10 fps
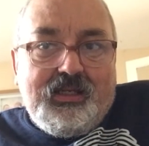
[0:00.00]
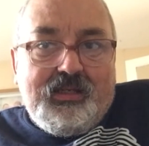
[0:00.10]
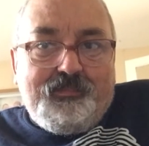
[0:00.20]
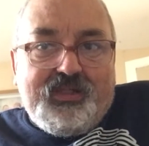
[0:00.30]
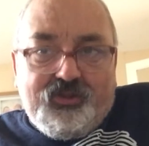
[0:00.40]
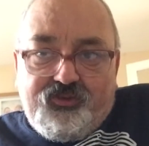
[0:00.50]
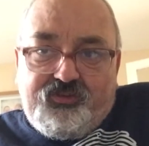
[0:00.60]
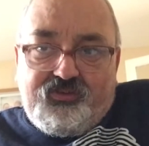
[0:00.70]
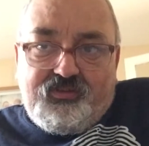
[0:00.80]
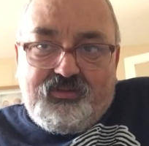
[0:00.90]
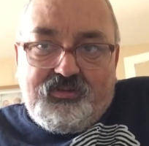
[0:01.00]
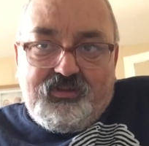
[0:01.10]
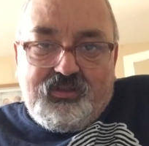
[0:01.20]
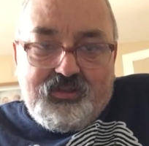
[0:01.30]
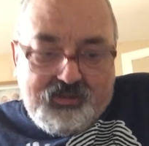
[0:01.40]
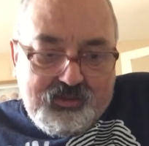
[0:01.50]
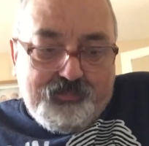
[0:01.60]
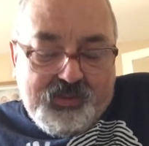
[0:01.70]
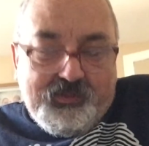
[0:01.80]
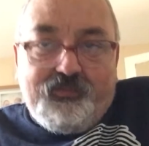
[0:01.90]
because by
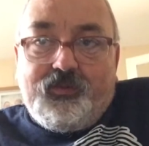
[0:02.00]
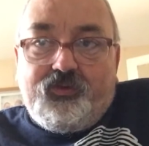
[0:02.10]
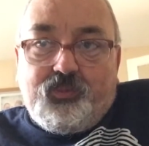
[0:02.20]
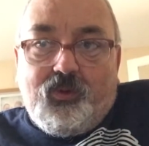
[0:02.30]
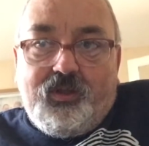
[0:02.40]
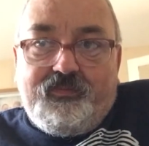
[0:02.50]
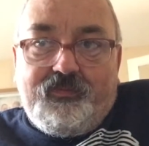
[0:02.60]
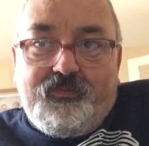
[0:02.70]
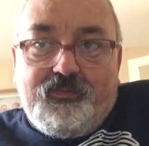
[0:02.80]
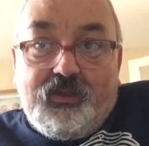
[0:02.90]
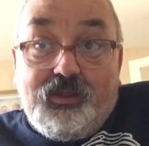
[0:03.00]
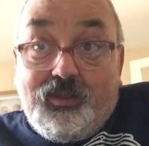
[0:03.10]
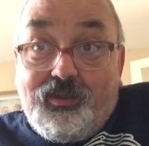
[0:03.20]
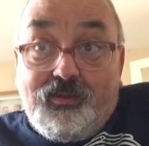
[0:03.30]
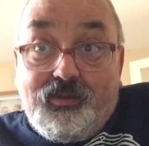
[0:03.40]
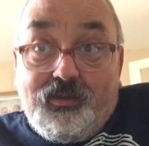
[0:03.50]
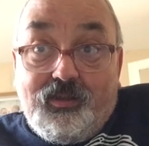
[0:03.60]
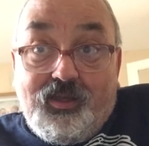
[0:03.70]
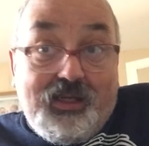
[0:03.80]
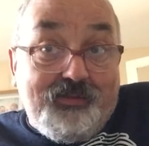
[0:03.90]
my first wife,
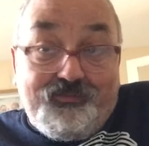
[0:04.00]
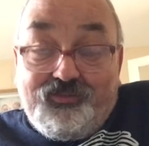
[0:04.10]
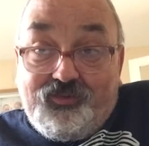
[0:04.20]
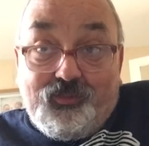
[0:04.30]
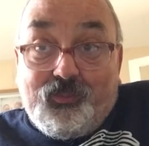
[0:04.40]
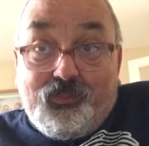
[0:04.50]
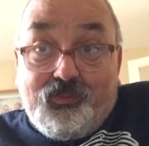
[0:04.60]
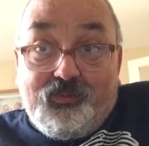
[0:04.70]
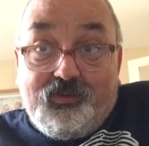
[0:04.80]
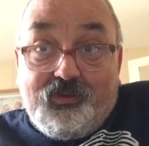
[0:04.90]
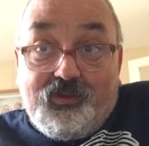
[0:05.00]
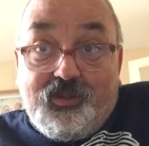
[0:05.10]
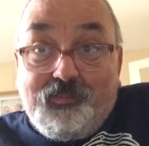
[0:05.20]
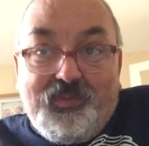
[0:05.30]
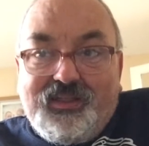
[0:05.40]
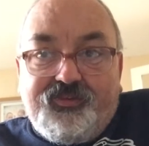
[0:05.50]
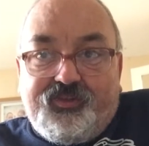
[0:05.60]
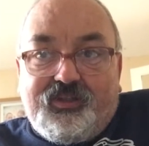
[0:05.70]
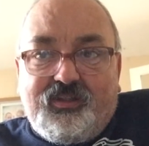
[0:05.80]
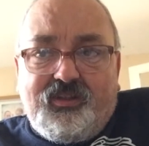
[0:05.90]
I have two
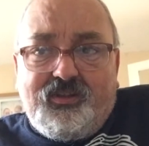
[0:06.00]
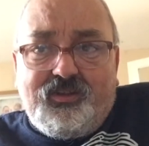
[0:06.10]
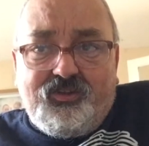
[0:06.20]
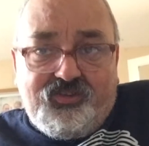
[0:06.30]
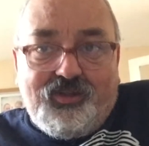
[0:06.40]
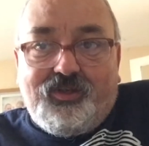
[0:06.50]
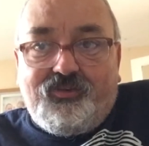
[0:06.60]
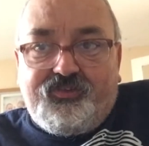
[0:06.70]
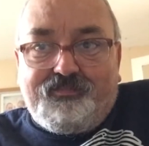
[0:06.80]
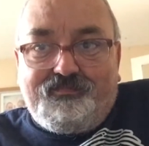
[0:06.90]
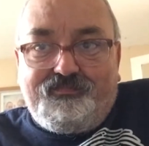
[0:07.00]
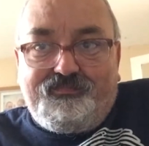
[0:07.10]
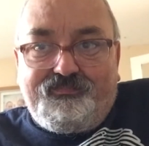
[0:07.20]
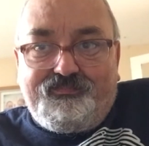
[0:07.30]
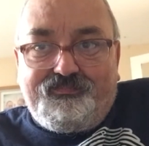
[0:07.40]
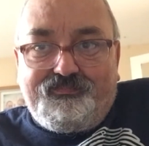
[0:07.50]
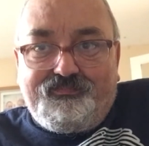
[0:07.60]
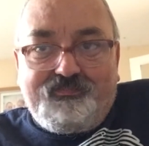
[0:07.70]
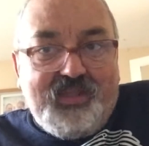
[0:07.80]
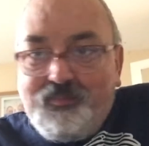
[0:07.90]
amazing sons.
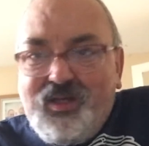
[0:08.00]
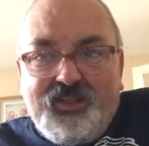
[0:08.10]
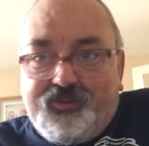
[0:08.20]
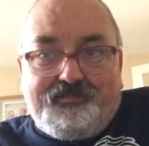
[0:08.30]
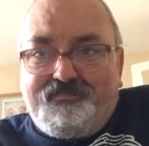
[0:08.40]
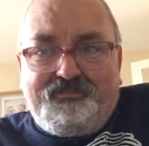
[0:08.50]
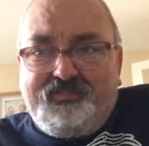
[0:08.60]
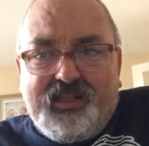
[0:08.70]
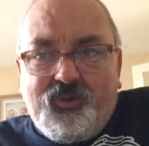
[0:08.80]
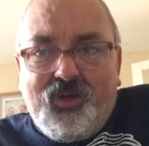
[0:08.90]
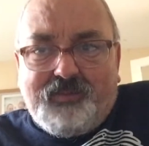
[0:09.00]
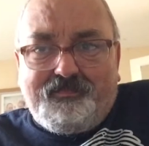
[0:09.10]
Amazing. They're great.